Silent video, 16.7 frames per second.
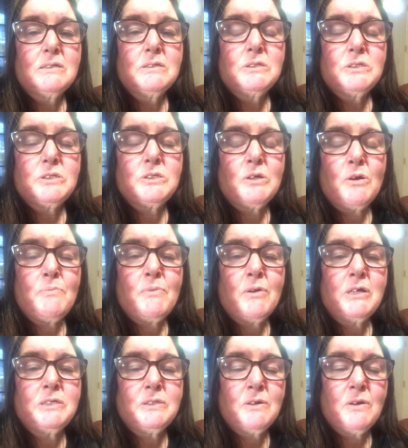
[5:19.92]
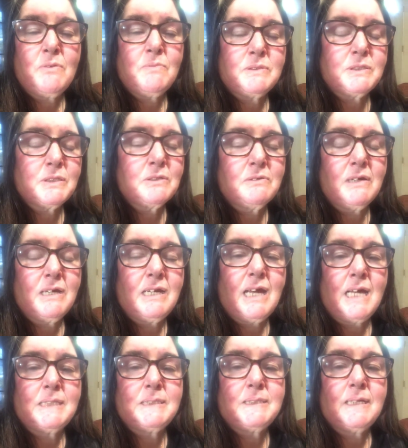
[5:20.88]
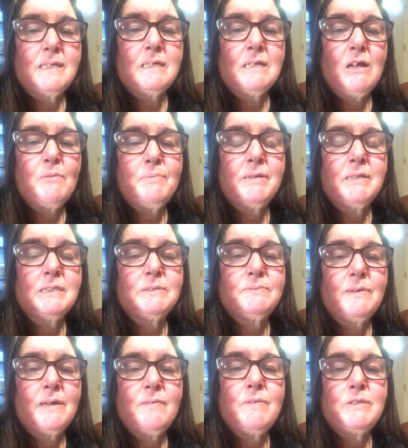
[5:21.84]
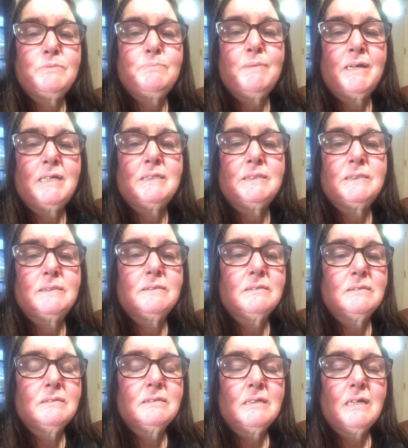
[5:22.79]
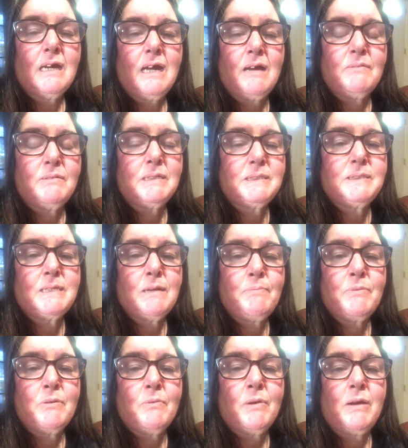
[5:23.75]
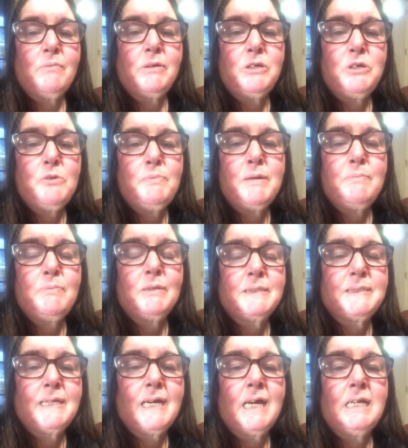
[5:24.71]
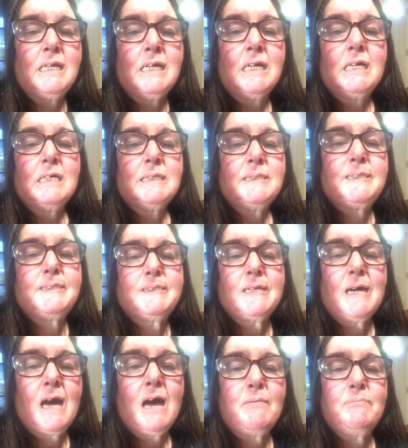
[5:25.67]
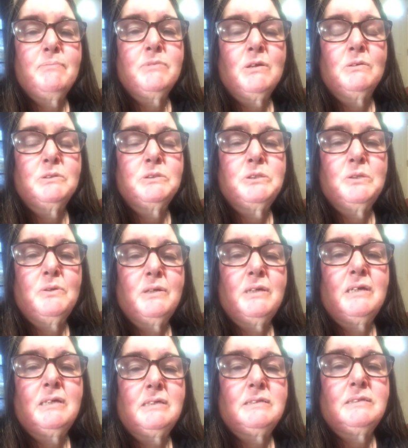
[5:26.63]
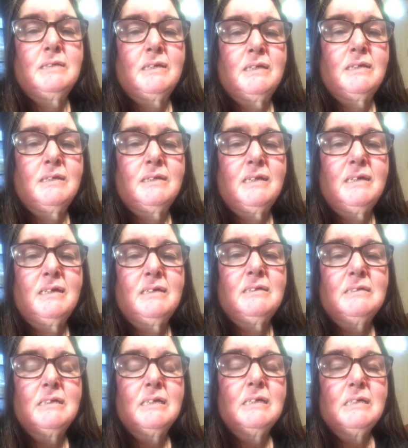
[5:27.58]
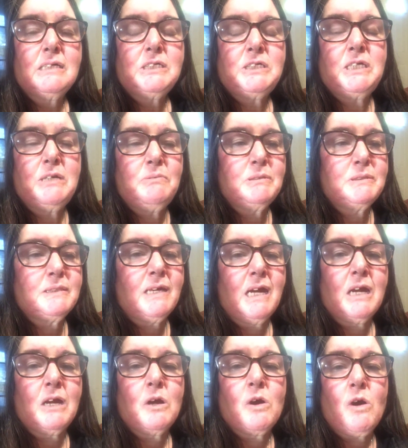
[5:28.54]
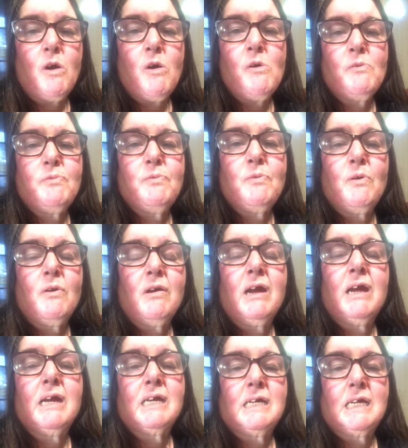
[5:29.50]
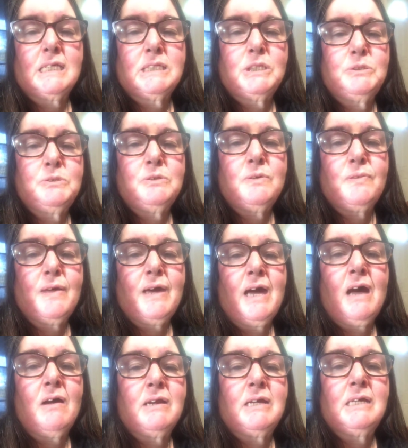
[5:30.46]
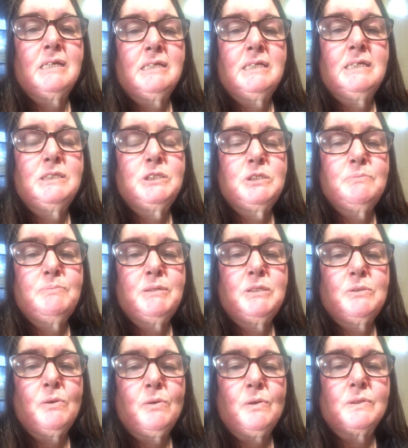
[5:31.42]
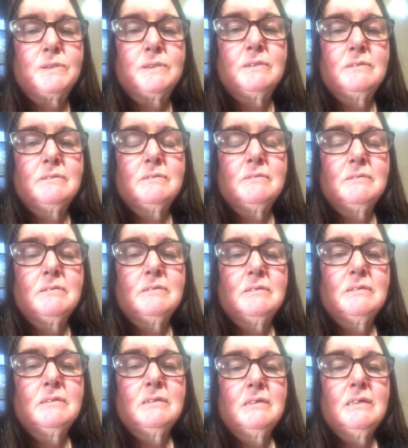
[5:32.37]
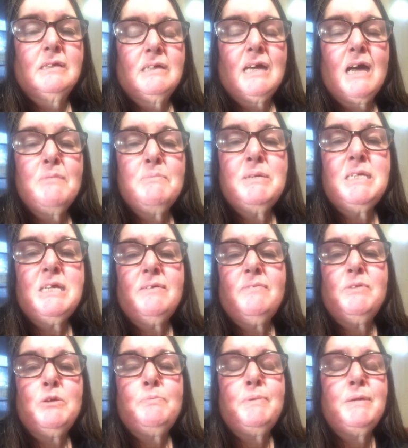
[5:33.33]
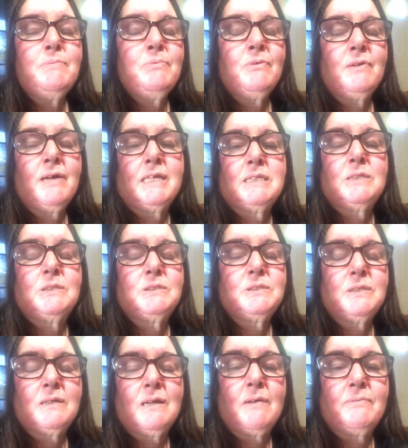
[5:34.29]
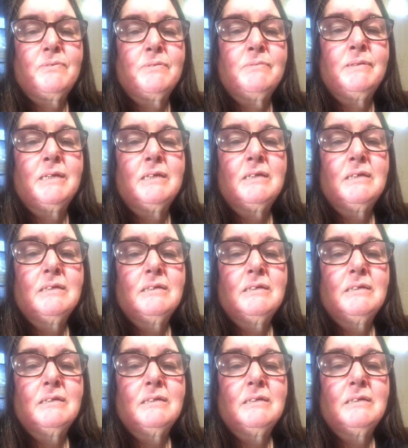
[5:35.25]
Cheryl Martone was a great asset at helping us find this base every step of the way. When you people said, stop, don't do it, da-da-da-da, she was like, go for it, get the truth out, it needs to be told. How many of you people out there stood up for me?